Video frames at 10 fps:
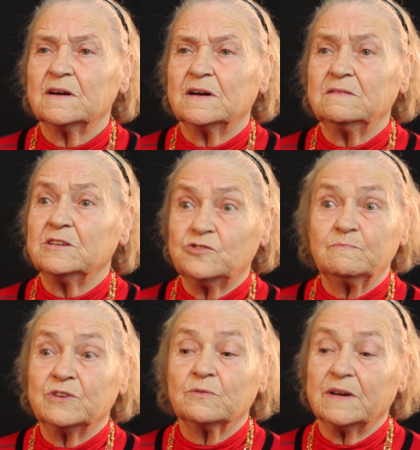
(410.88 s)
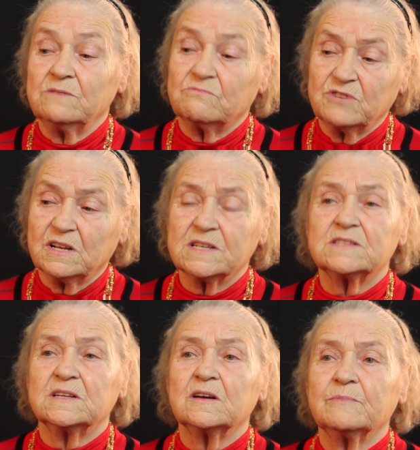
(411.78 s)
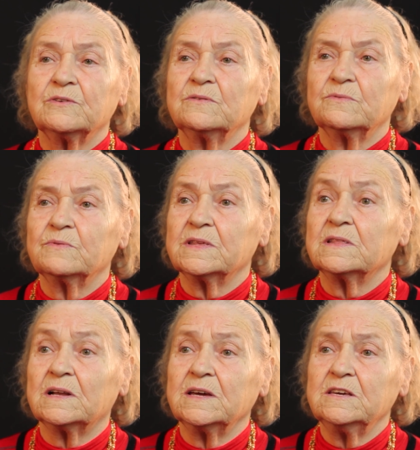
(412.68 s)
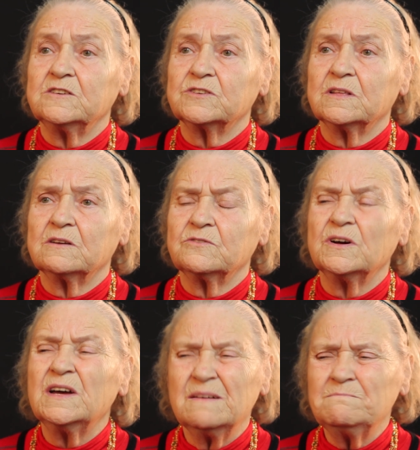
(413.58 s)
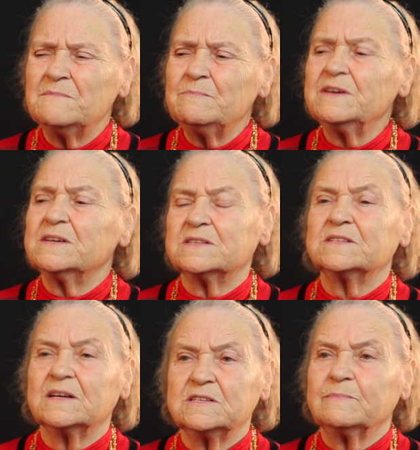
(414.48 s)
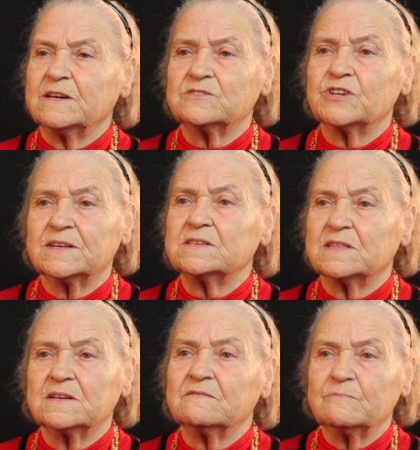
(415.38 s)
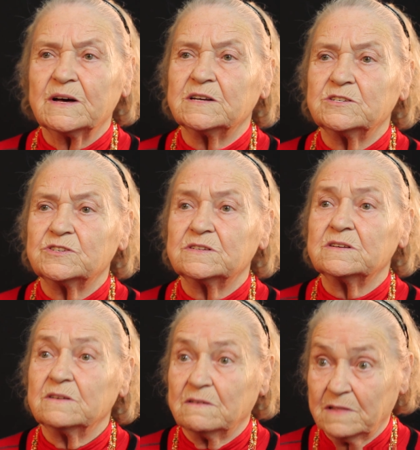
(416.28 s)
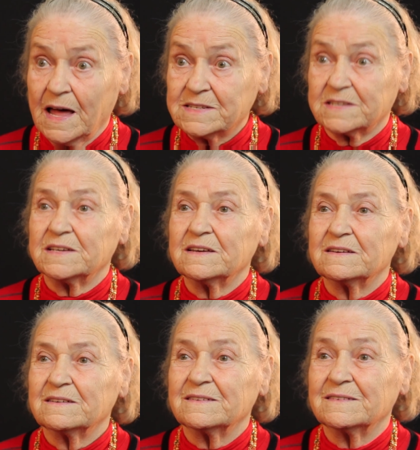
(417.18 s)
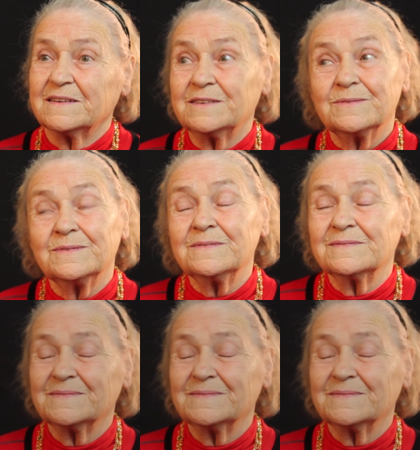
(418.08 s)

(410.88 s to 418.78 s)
And they should be quite realistic about whether they like each other or not. Maybe it stands a better chance then of marriage lasting. I don't know.